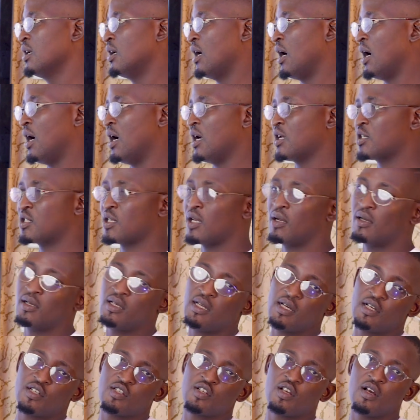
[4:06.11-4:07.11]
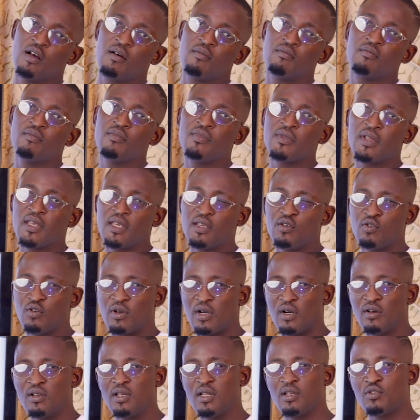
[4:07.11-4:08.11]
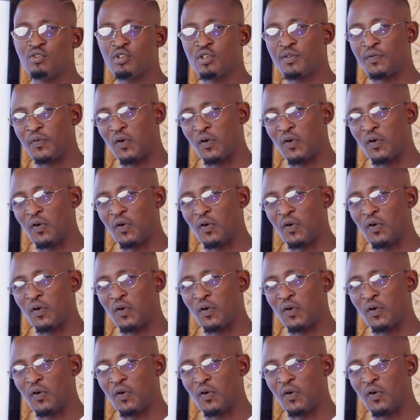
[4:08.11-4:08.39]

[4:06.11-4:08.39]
So there are some you can only use